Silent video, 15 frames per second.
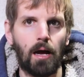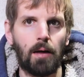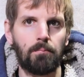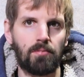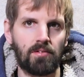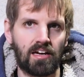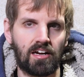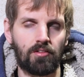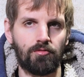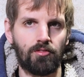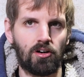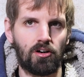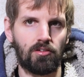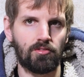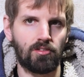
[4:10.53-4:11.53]
But that
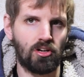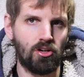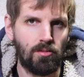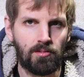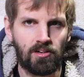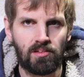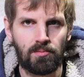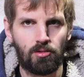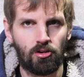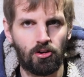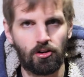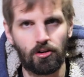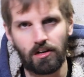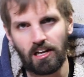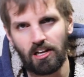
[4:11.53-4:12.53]
involves a new
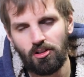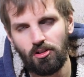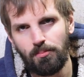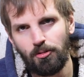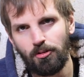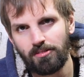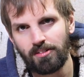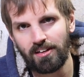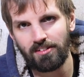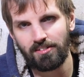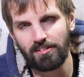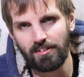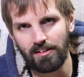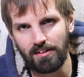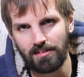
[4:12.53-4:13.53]
motherboard, a new
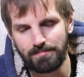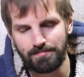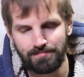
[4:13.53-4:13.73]
processor,